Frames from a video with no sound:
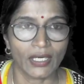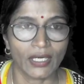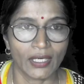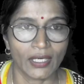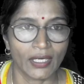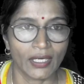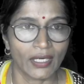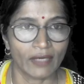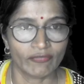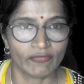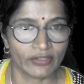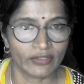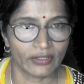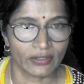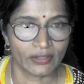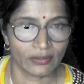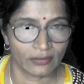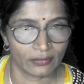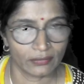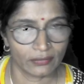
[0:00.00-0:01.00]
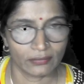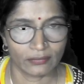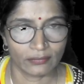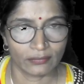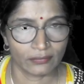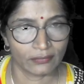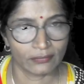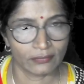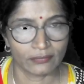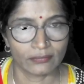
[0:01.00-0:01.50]
after
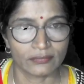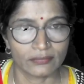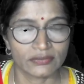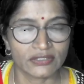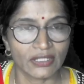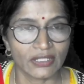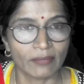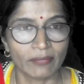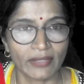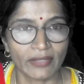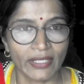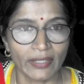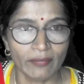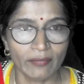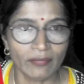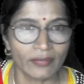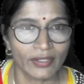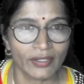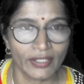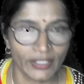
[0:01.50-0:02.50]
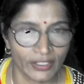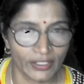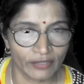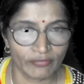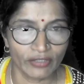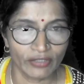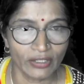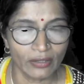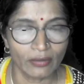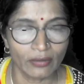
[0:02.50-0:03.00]
some time it
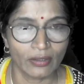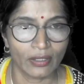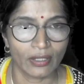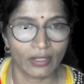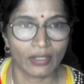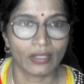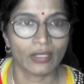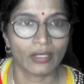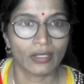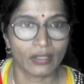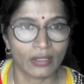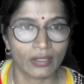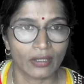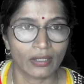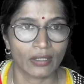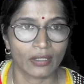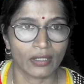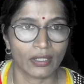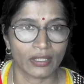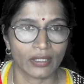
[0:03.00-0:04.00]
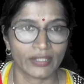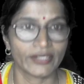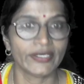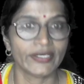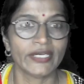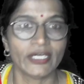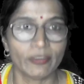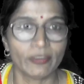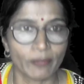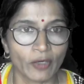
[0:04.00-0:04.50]
will
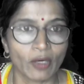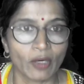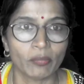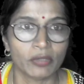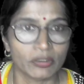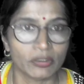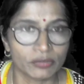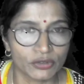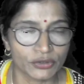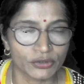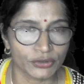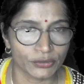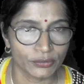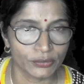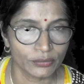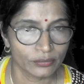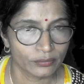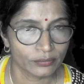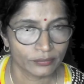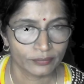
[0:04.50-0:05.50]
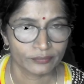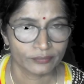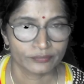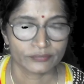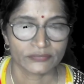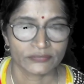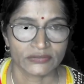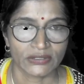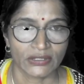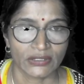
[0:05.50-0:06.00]
create problem to you.
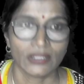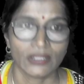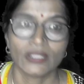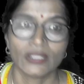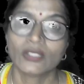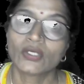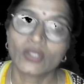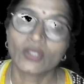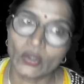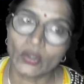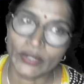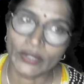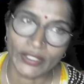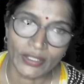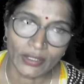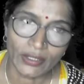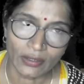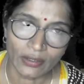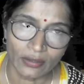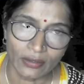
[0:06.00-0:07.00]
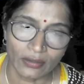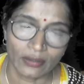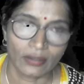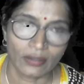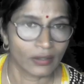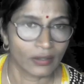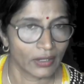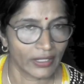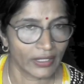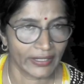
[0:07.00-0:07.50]
Chlorine,
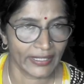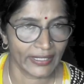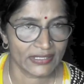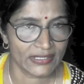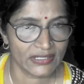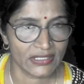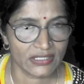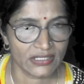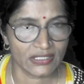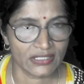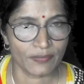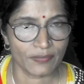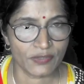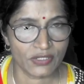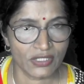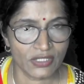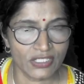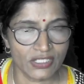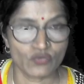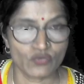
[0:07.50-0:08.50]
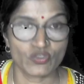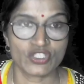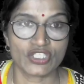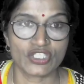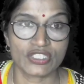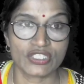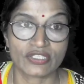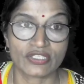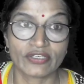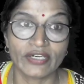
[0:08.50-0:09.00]
a gaseous substance which is
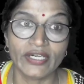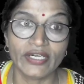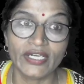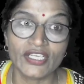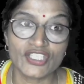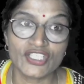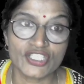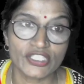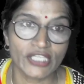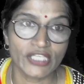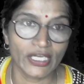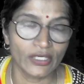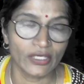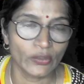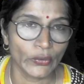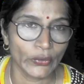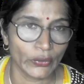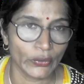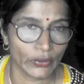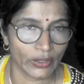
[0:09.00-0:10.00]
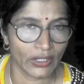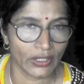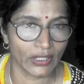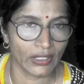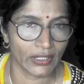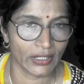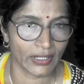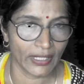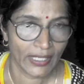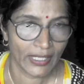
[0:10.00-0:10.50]
greenish yellow color
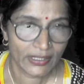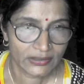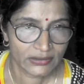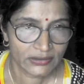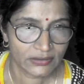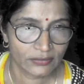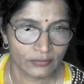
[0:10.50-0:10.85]
gas,